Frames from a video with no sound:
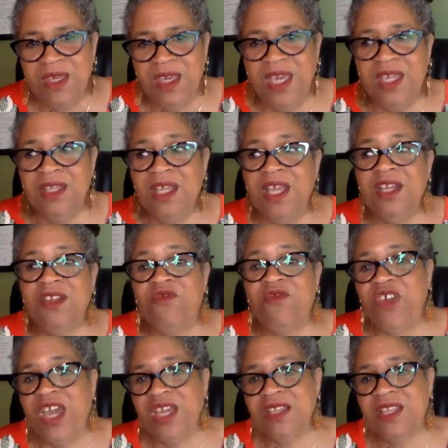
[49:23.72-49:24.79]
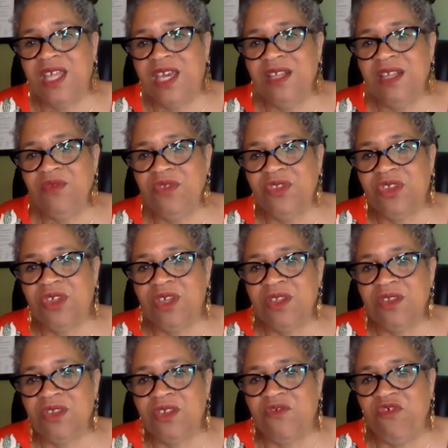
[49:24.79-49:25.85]
and the fact that
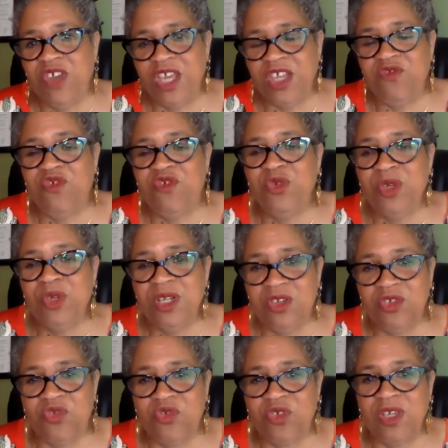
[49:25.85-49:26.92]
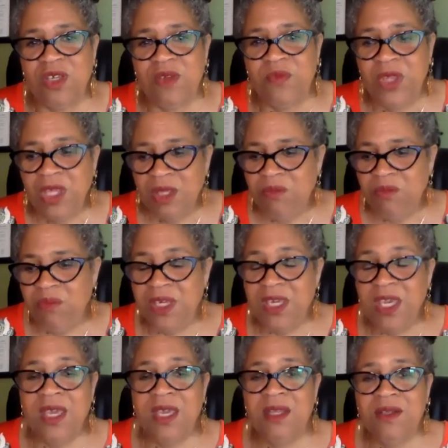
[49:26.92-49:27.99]
the fast food industry
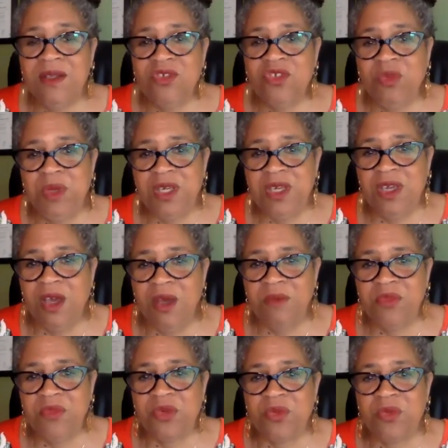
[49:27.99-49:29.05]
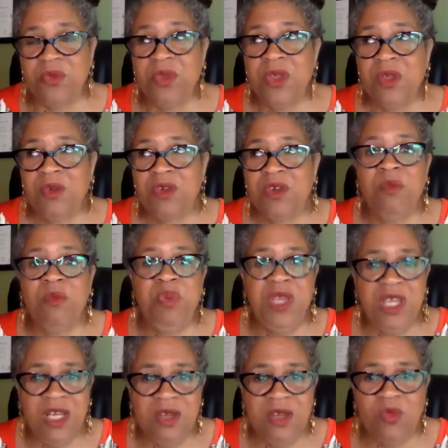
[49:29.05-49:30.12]
began to become the
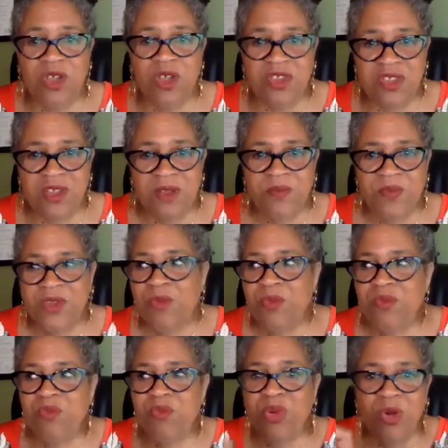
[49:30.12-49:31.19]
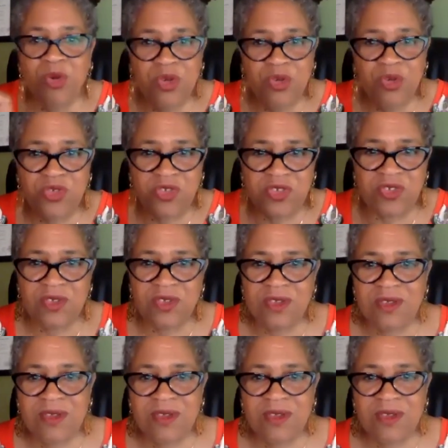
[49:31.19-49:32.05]
competing with produce,